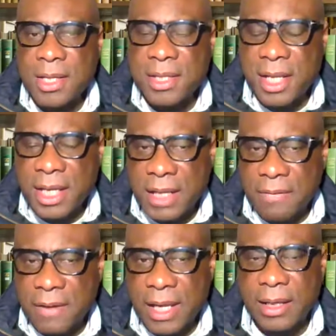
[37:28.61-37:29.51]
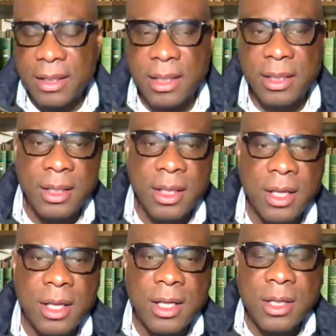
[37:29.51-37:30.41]
Significantly,
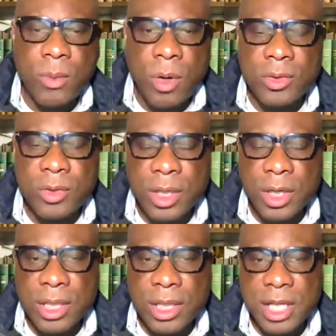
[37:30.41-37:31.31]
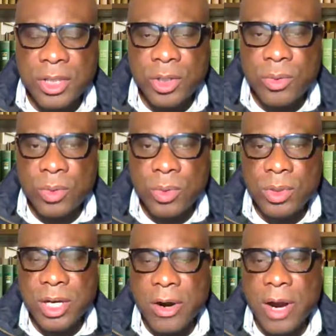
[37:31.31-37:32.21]
the World Trade Organization
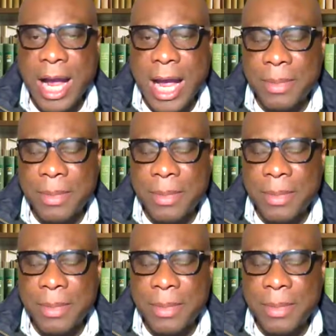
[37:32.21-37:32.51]
rules are